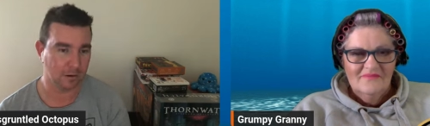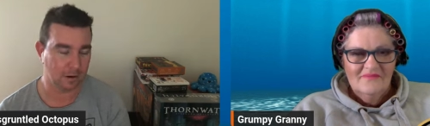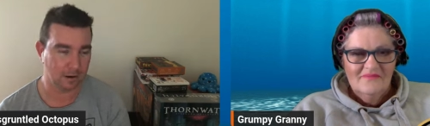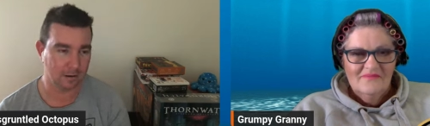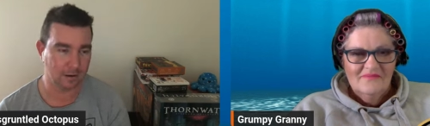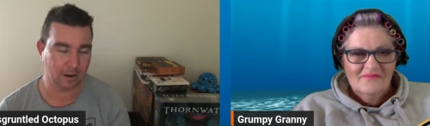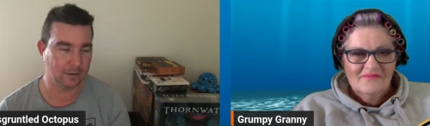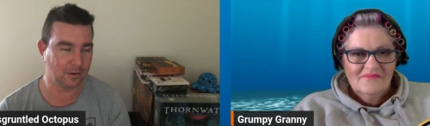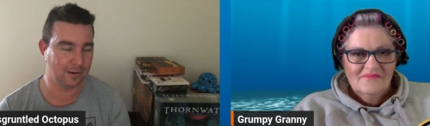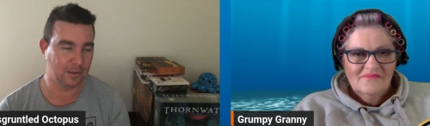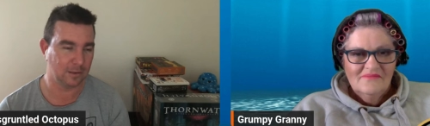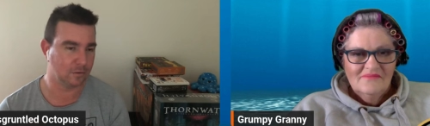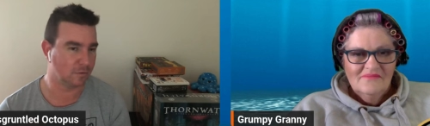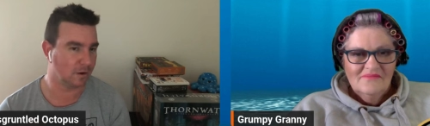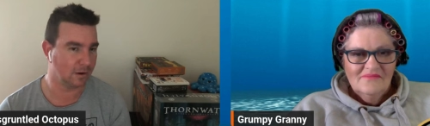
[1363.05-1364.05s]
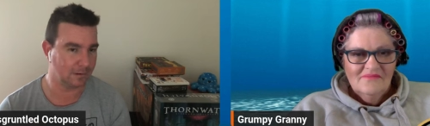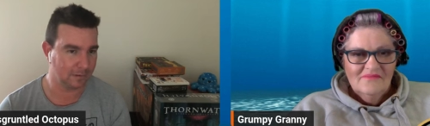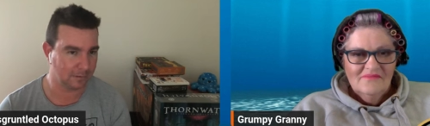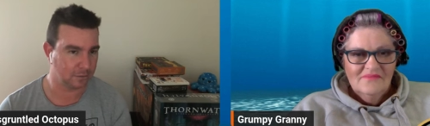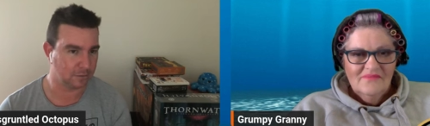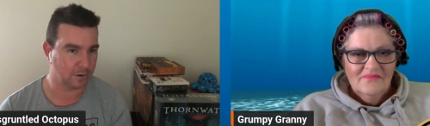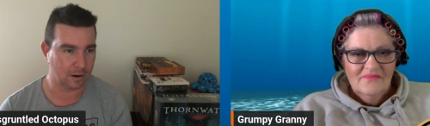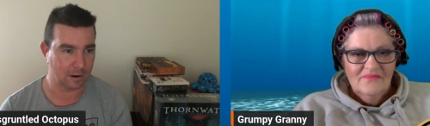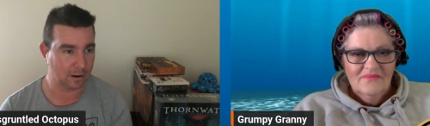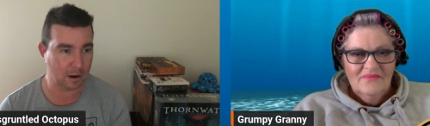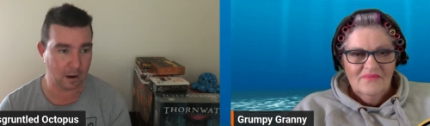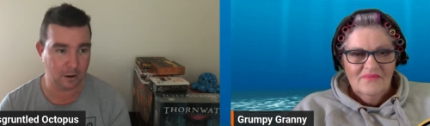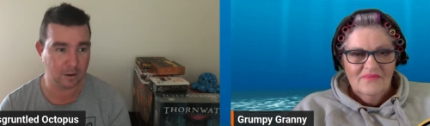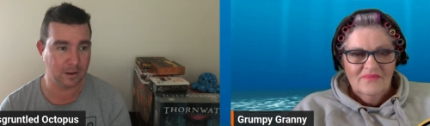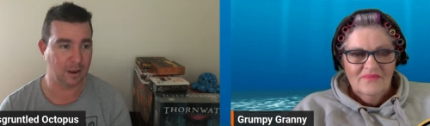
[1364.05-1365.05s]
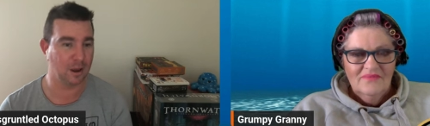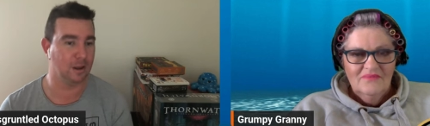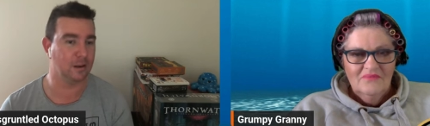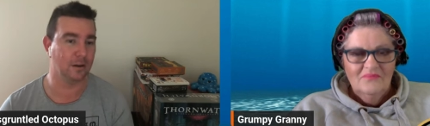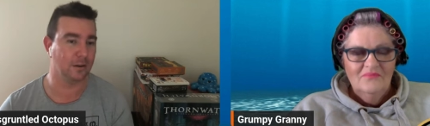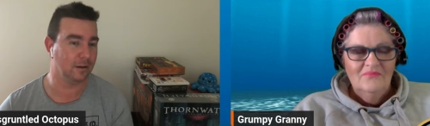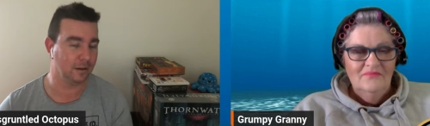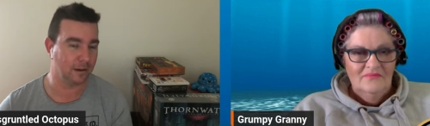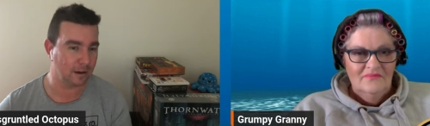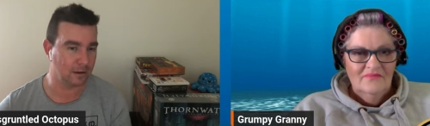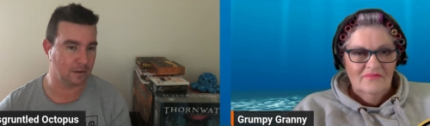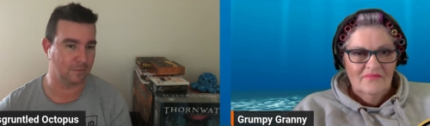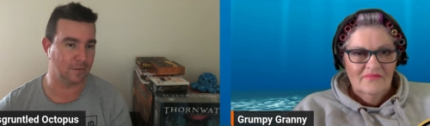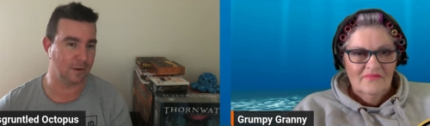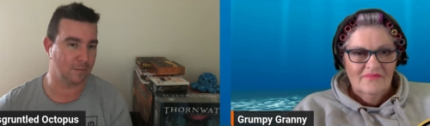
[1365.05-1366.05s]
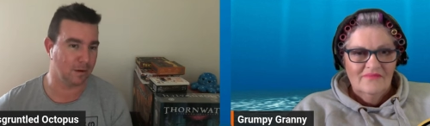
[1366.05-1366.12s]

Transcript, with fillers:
Speaker 1: Oh, you did this right. You did this right. I don't care. You, you don't need to feed